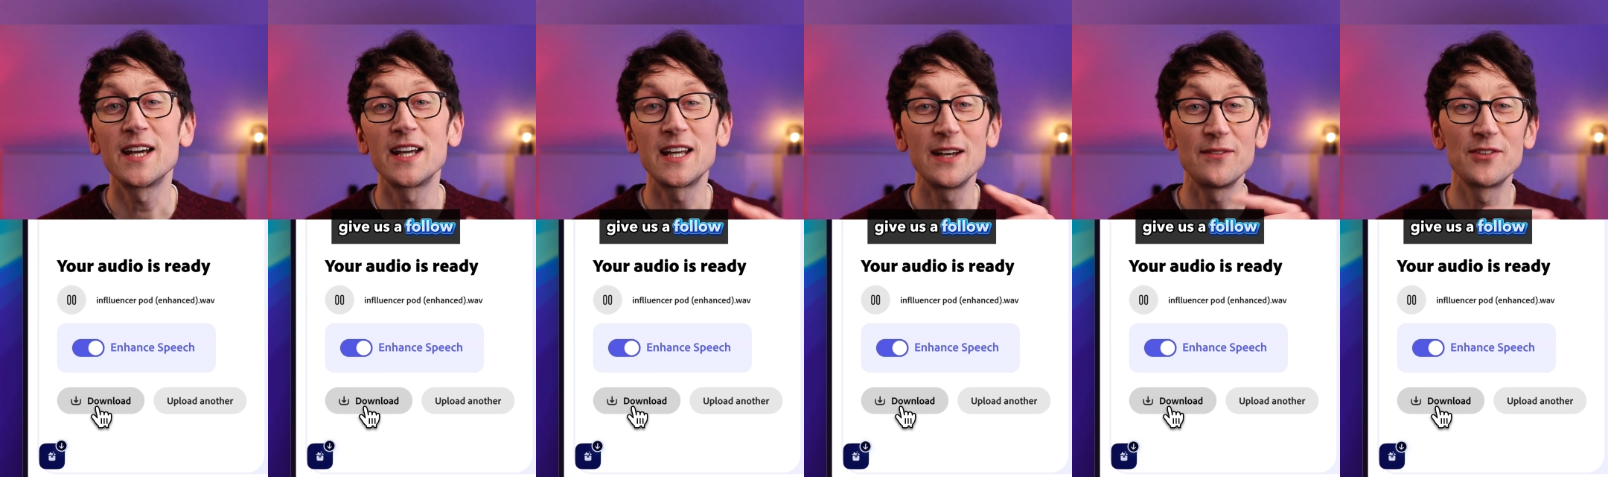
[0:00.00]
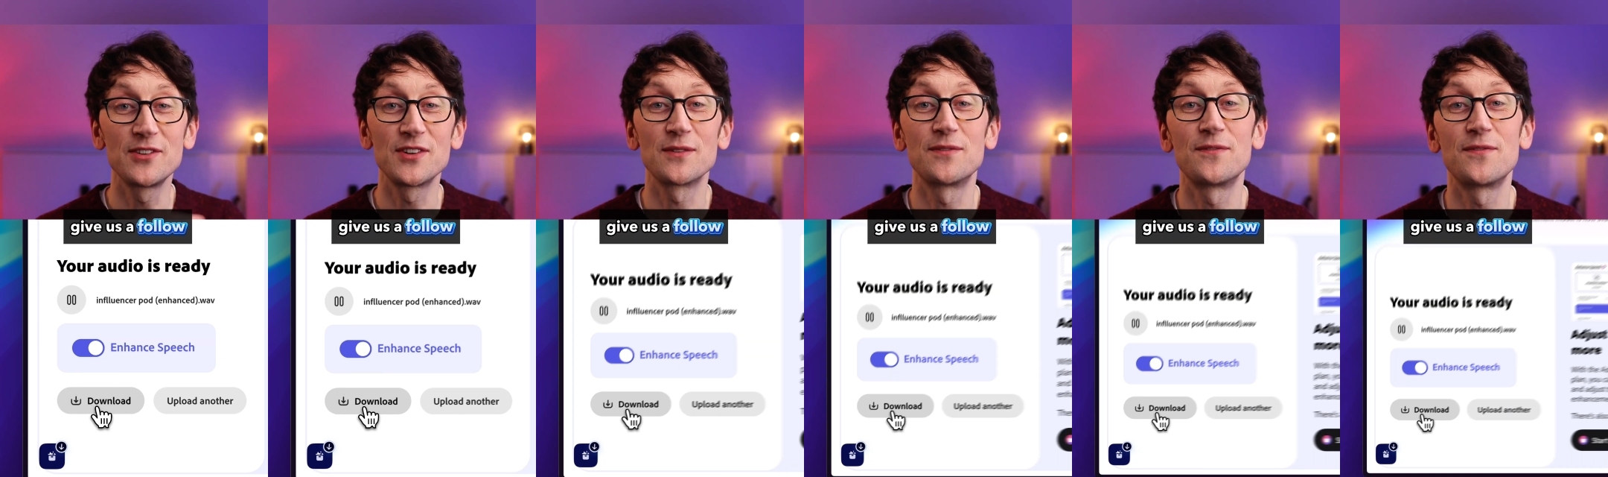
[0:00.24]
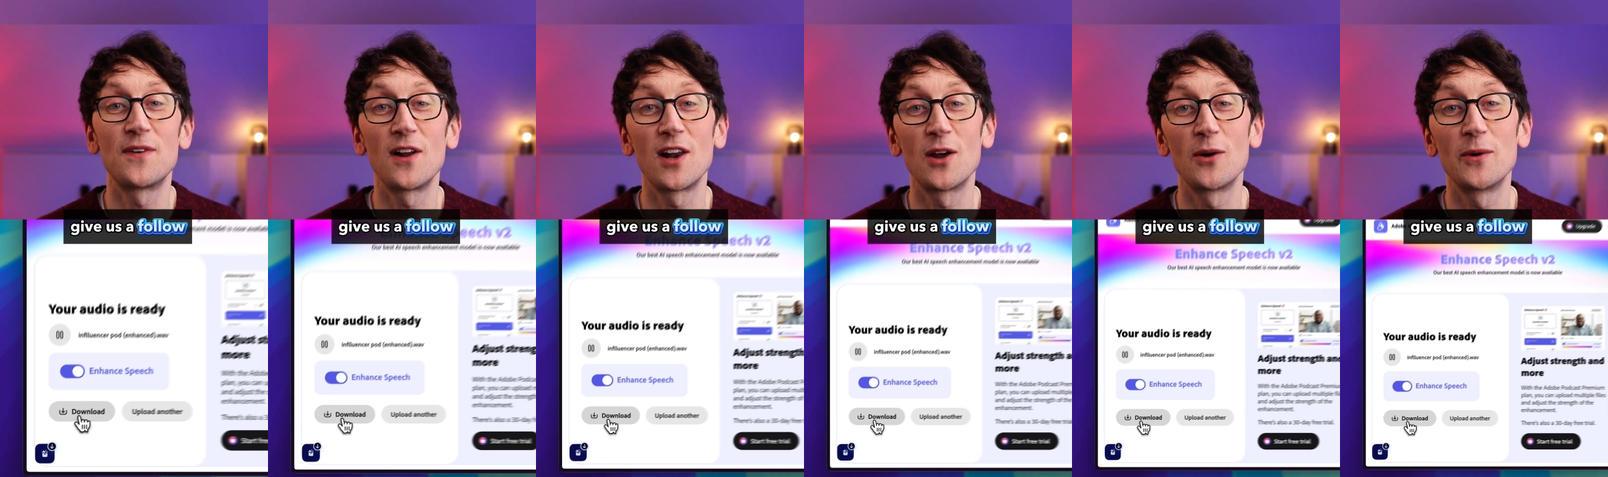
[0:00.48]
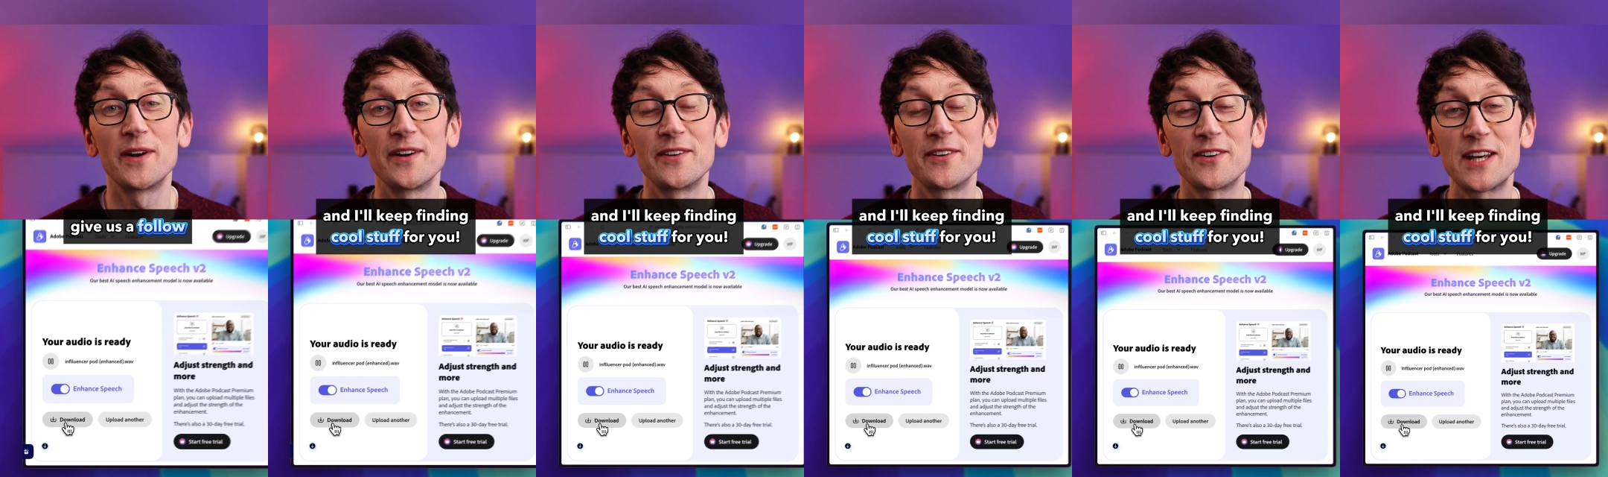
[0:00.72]
give us a follow
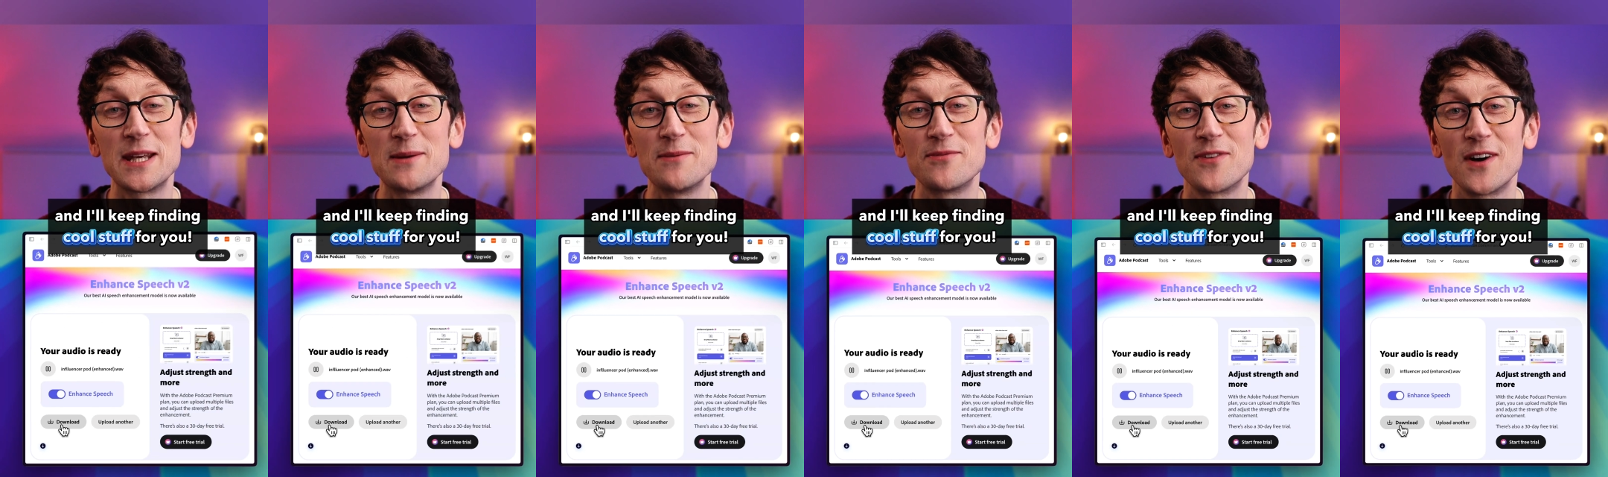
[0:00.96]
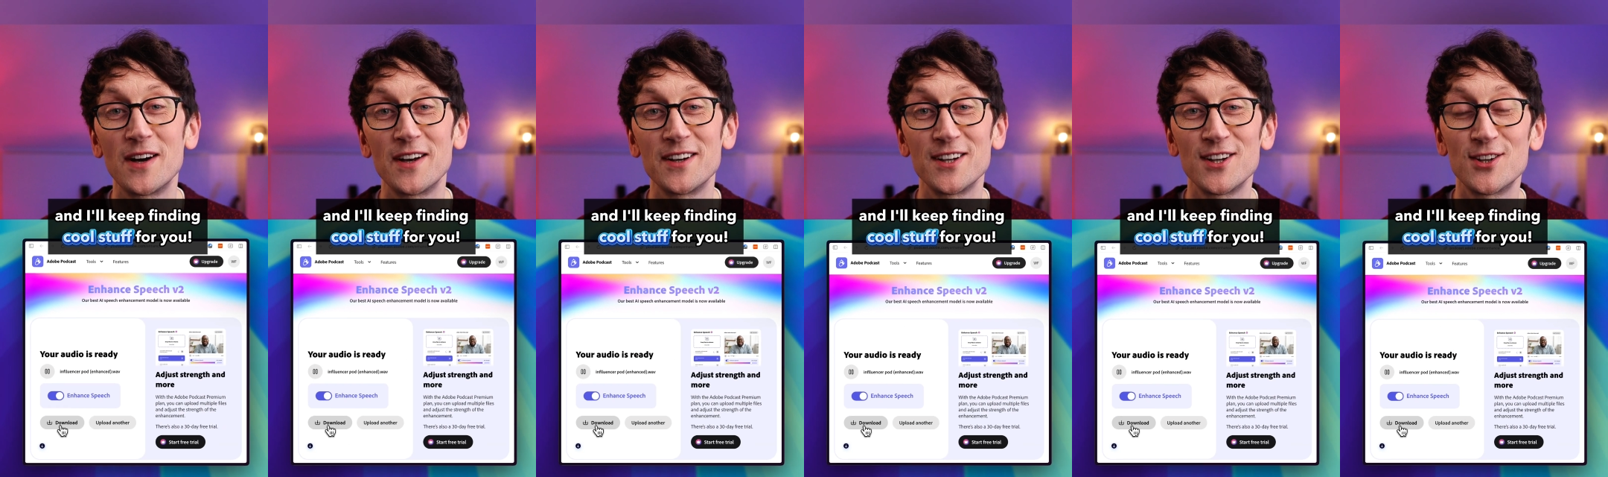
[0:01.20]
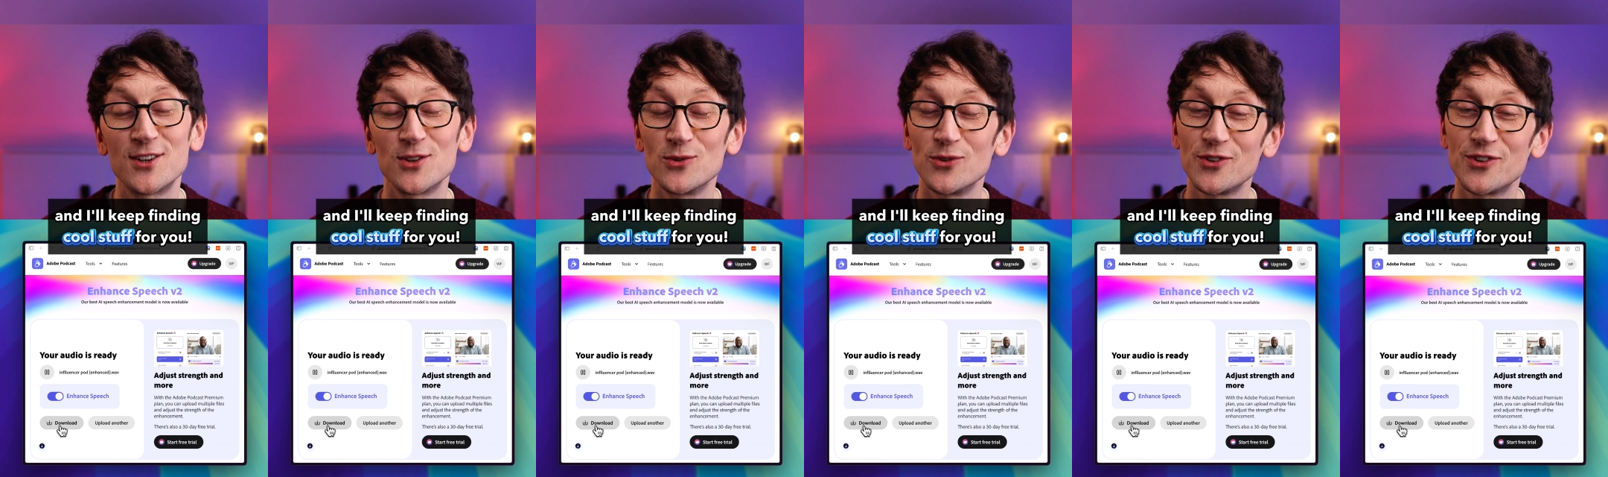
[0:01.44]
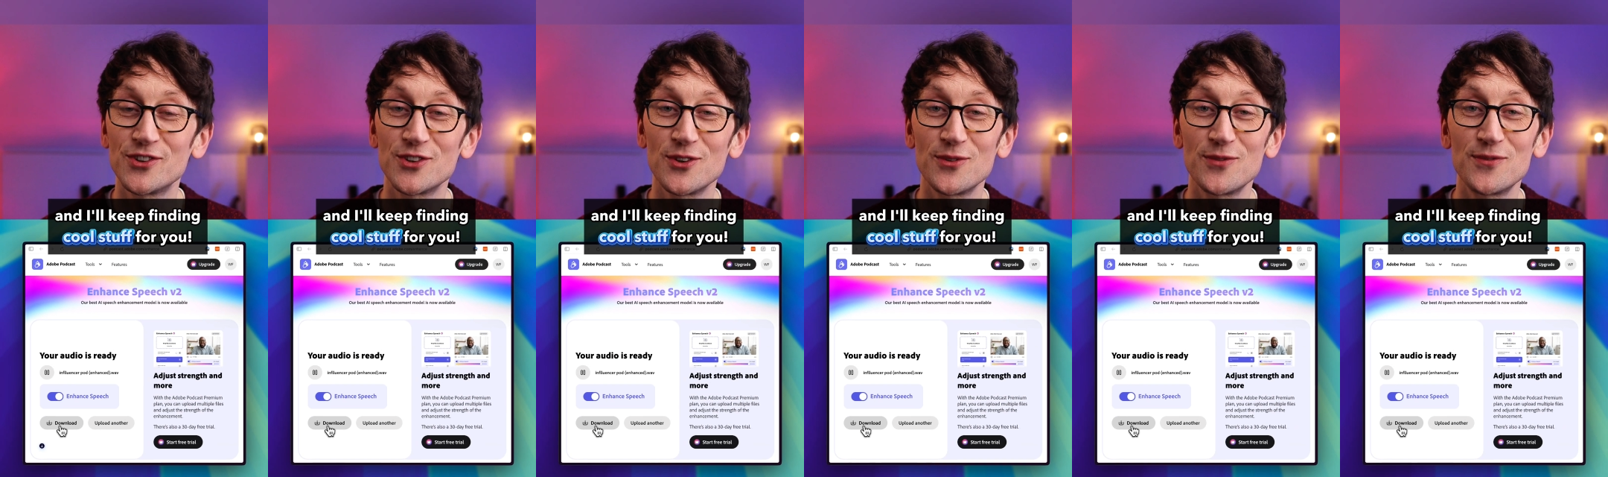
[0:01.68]
and I'll keep finding cool
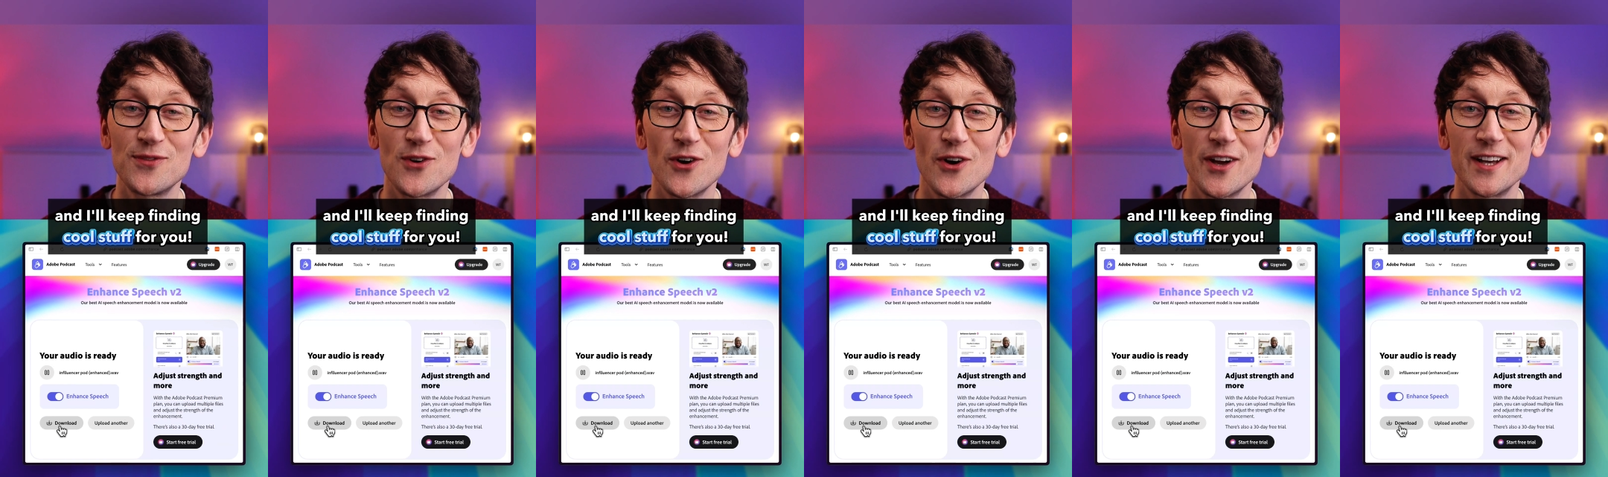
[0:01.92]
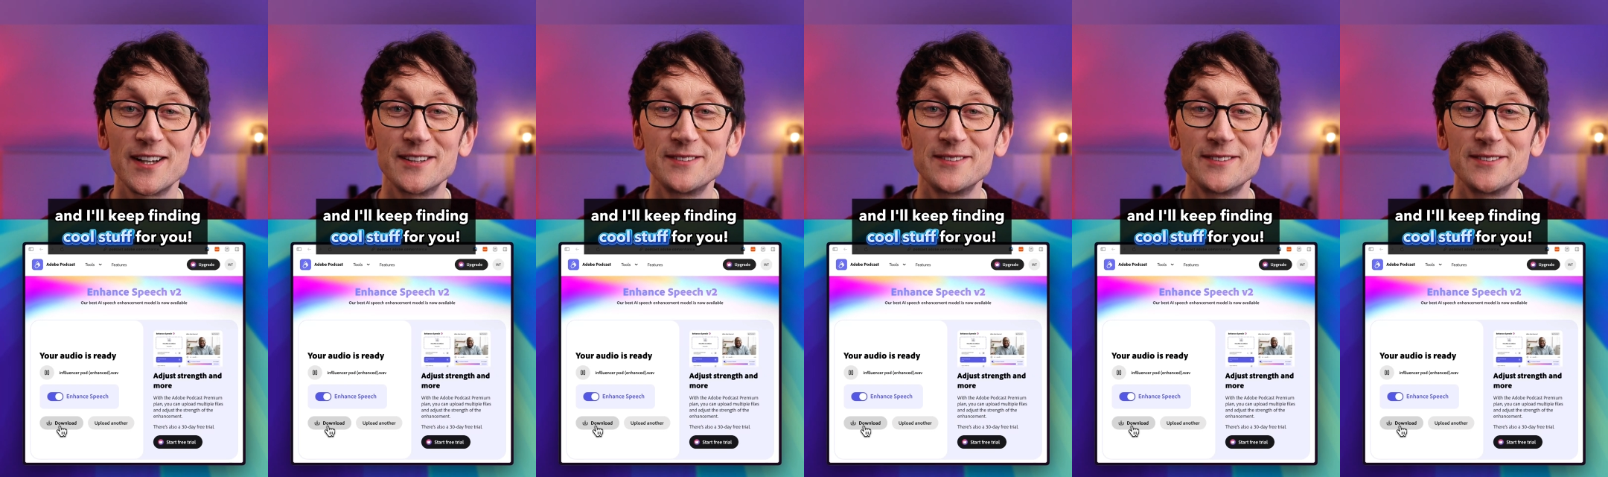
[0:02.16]
stuff for you.